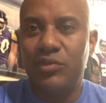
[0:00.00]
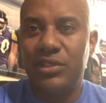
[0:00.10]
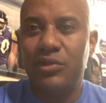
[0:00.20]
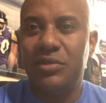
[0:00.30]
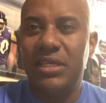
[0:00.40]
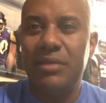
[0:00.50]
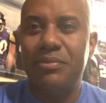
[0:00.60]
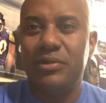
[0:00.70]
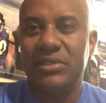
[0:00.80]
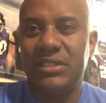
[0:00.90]
you when you
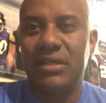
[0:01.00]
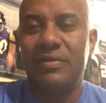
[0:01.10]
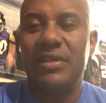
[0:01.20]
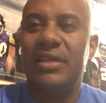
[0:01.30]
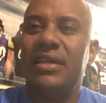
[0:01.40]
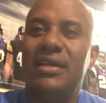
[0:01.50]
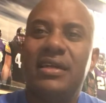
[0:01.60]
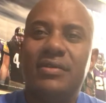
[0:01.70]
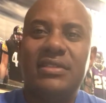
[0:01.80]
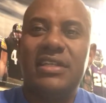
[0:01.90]
keep yourself. And
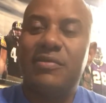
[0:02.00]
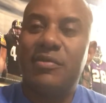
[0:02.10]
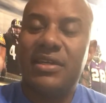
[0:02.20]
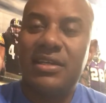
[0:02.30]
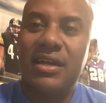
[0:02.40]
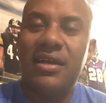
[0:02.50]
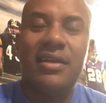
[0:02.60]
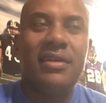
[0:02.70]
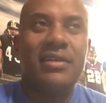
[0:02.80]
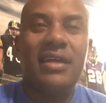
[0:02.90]
I always tell people, man,
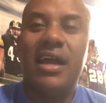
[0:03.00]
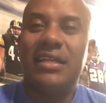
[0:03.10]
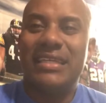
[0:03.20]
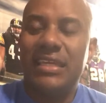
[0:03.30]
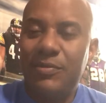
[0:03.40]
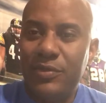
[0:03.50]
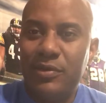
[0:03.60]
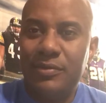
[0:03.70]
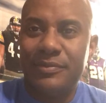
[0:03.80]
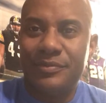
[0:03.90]
God will keep
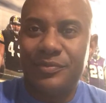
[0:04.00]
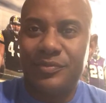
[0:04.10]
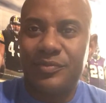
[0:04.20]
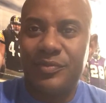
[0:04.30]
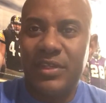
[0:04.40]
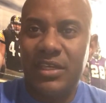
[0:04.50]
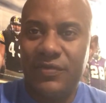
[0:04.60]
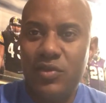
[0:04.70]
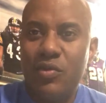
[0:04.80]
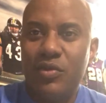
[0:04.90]
you
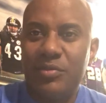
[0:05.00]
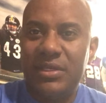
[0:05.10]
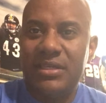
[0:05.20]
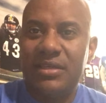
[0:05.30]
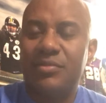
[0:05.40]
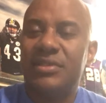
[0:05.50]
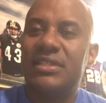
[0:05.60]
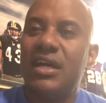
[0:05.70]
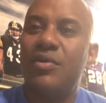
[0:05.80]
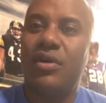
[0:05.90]
if you want to be kept, but
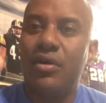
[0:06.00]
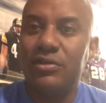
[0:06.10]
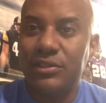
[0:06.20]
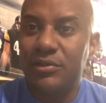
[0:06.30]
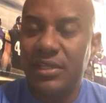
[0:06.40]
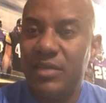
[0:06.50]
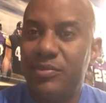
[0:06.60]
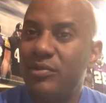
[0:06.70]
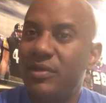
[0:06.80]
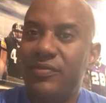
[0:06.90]
God will also
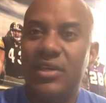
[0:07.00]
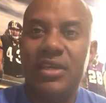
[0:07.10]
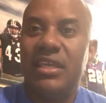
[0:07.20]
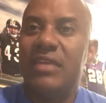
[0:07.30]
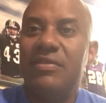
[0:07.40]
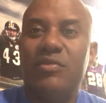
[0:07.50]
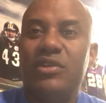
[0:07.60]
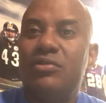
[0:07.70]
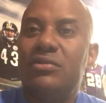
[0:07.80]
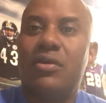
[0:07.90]
keep you even
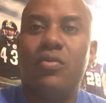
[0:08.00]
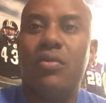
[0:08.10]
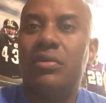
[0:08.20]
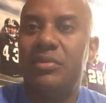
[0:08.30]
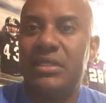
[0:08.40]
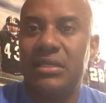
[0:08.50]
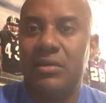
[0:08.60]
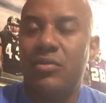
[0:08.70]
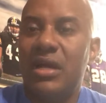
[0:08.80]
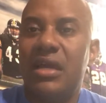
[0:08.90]
when you don't want to be
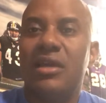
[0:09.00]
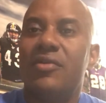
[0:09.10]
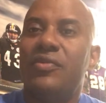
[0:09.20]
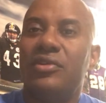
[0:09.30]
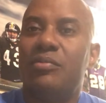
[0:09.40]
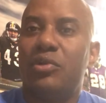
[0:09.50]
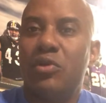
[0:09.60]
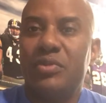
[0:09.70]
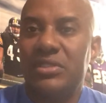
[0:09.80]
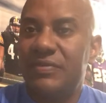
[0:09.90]
kept. Why? For the
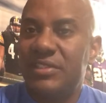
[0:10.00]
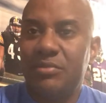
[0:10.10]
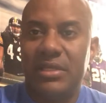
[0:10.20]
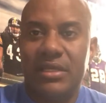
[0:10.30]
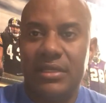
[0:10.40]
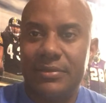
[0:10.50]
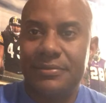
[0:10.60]
purpose of his plan.